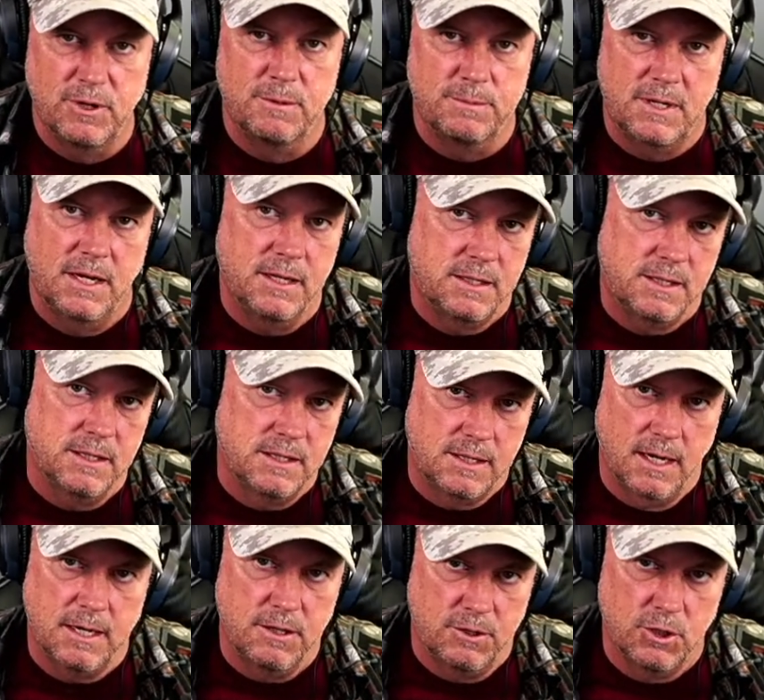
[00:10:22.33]
takes his
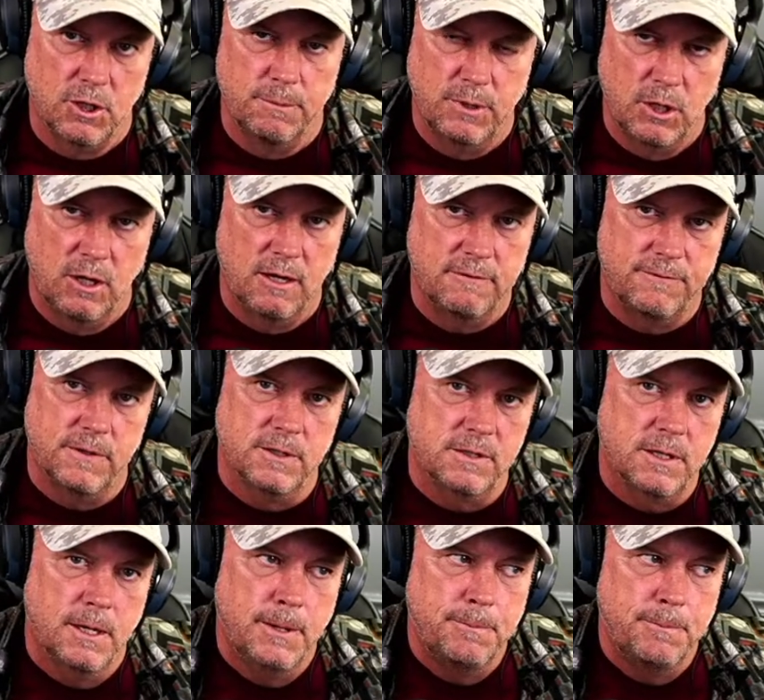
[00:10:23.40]
second term in office,